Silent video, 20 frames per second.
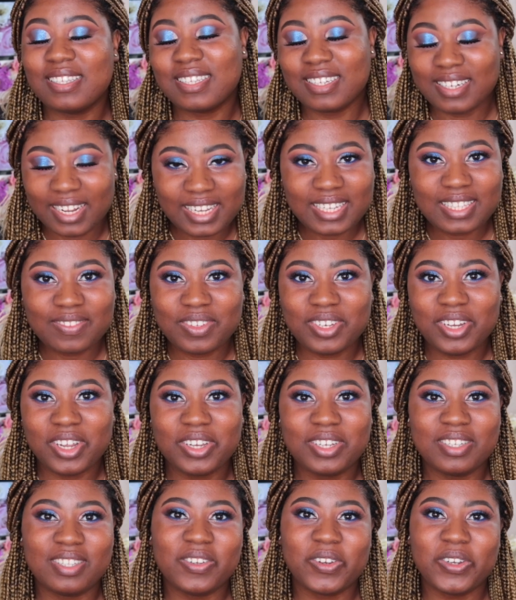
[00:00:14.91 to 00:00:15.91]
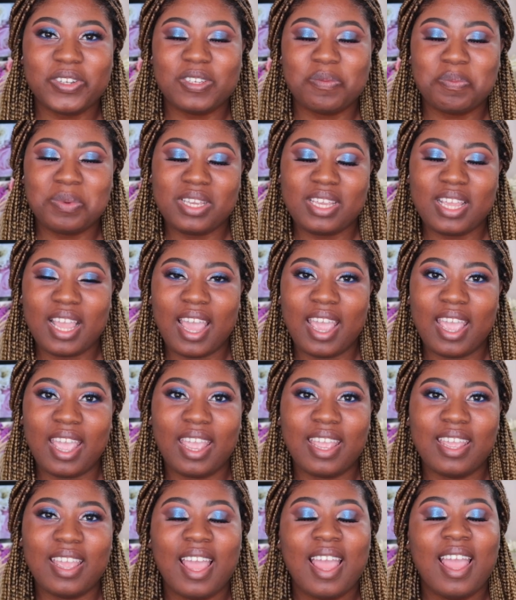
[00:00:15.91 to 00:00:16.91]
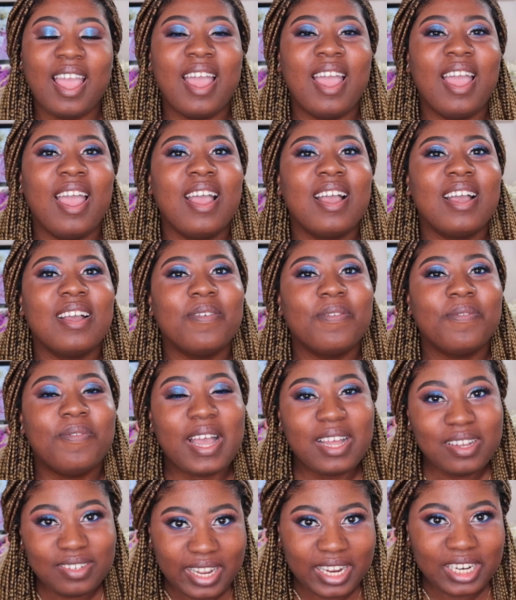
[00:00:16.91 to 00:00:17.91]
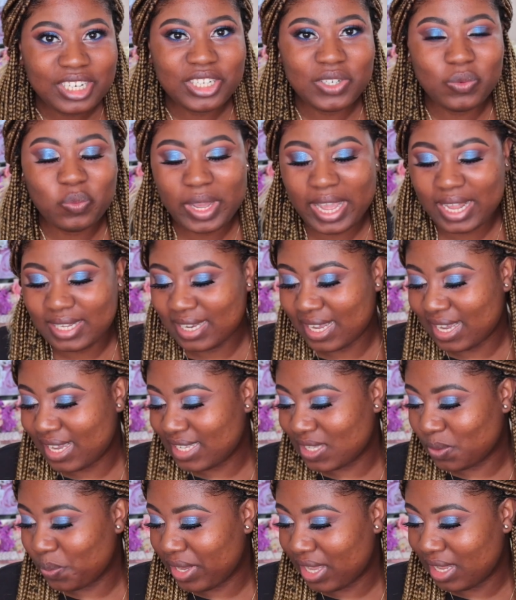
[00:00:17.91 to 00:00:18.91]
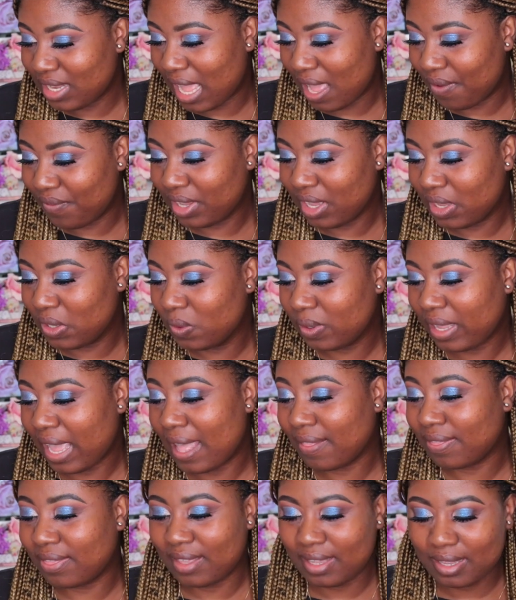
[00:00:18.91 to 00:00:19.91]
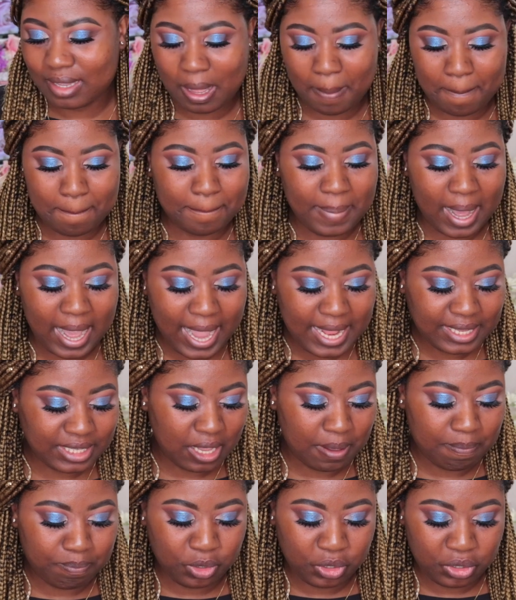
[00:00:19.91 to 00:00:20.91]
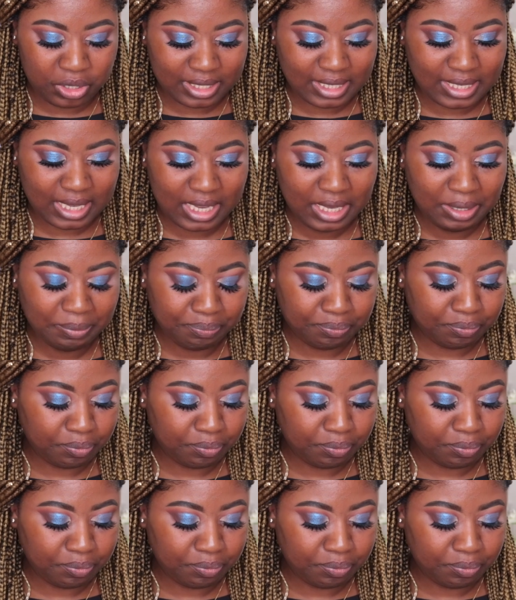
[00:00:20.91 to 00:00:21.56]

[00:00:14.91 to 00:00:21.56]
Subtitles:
Today's video is going to be a foundation wear test. We are having a look at the Bite Beauty